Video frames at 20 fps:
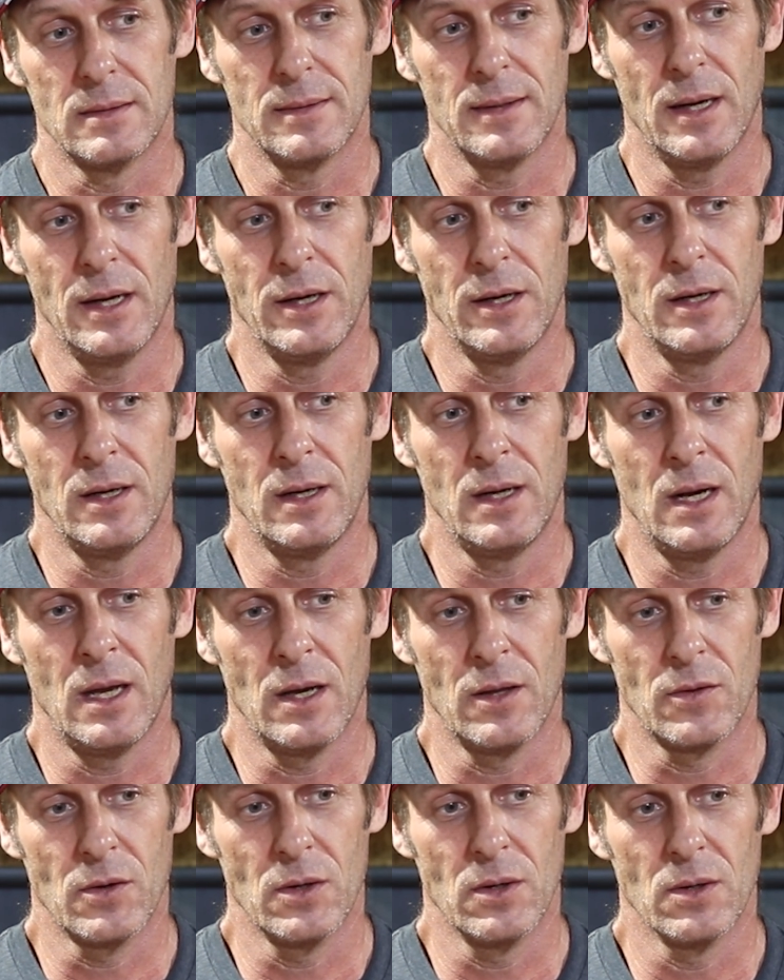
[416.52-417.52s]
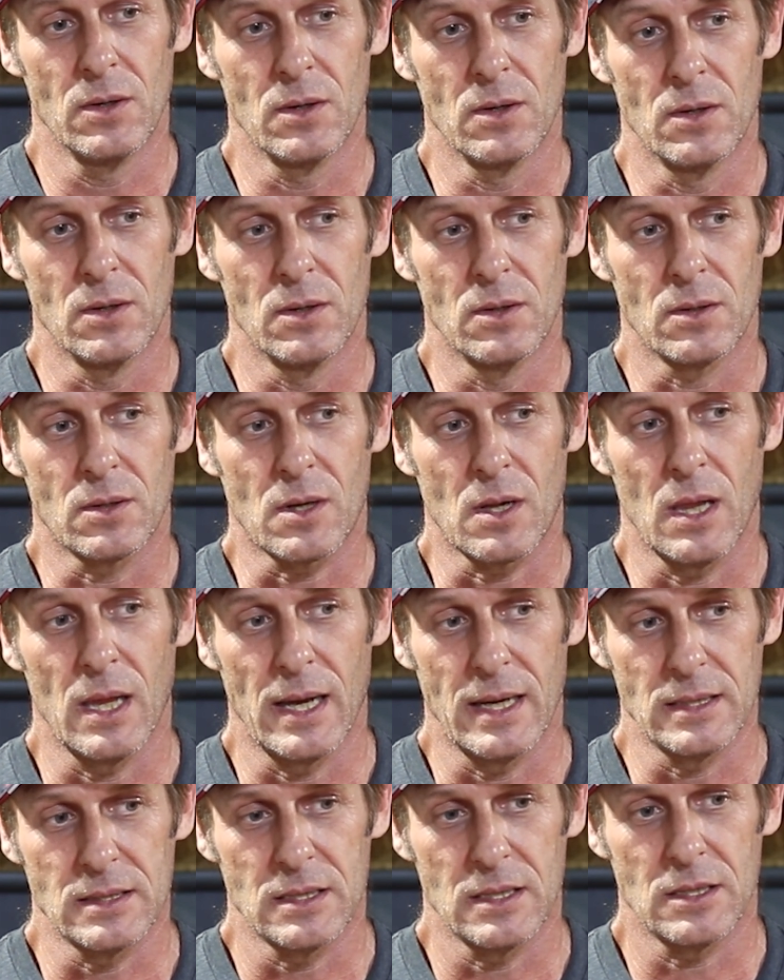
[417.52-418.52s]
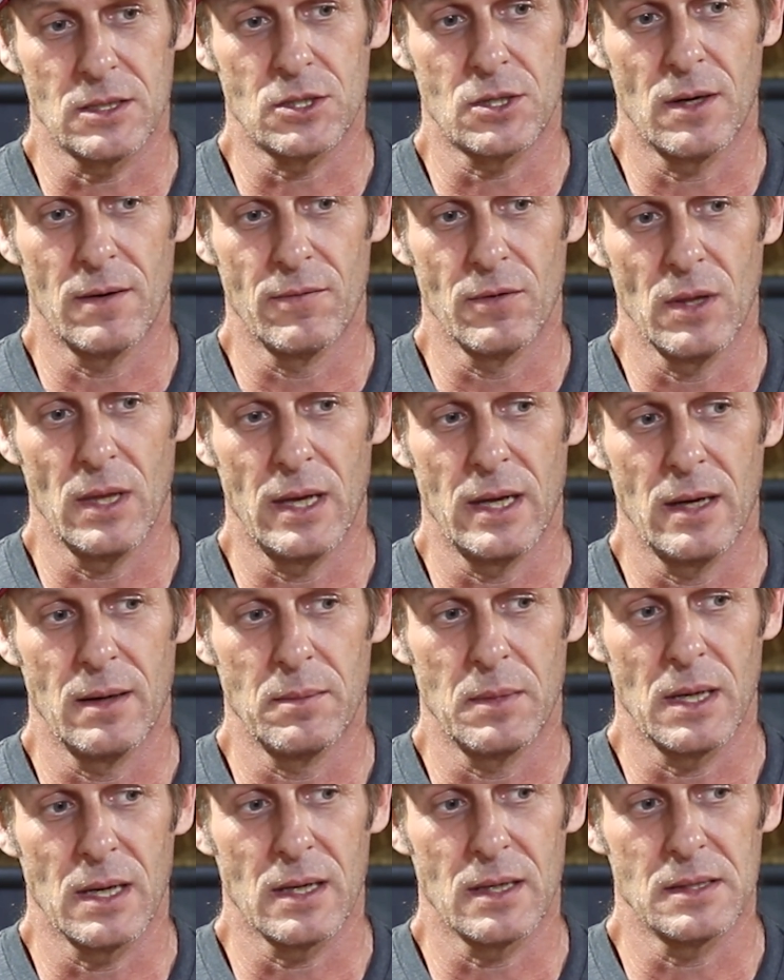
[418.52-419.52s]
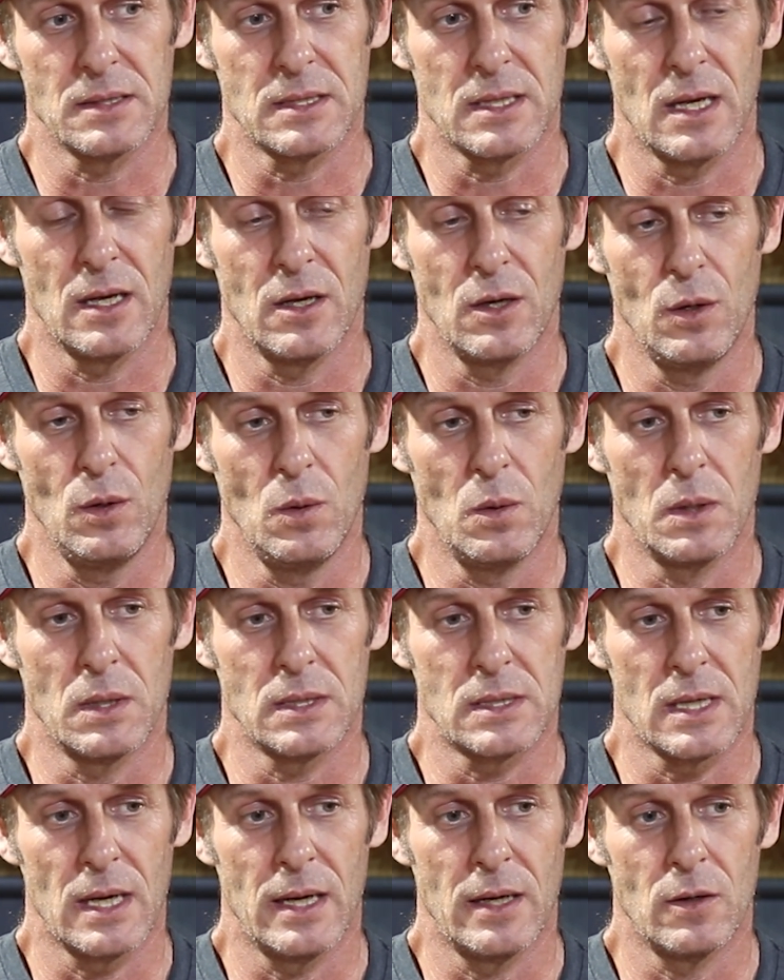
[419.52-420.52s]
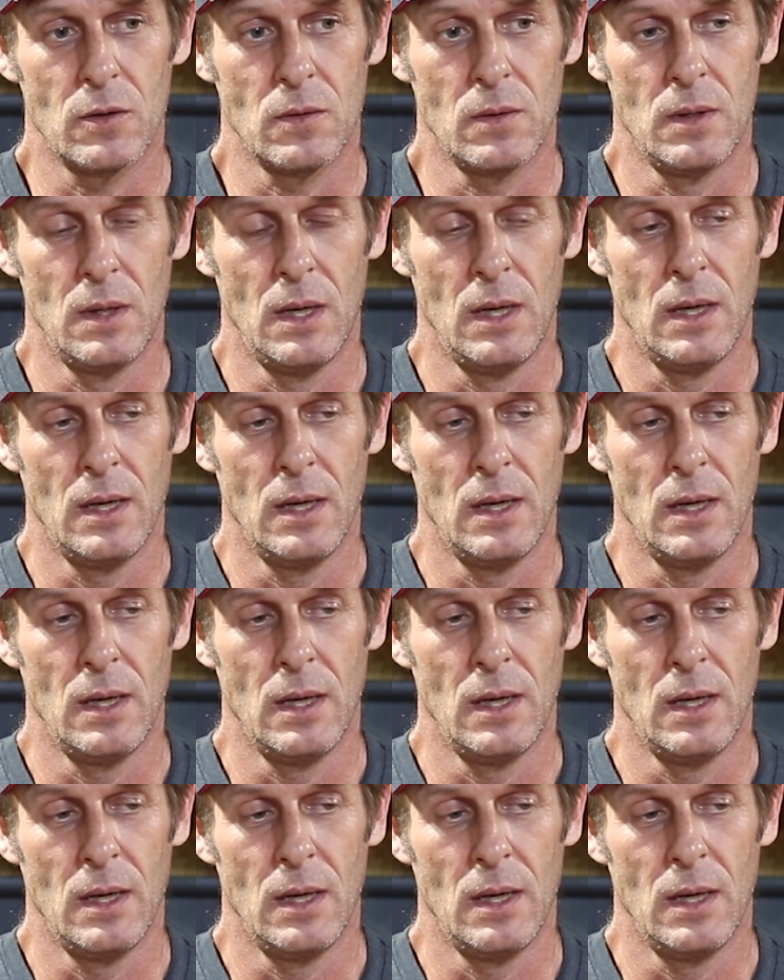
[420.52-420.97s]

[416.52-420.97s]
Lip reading: Another classic Chevrolet, I'm not going to say who in town,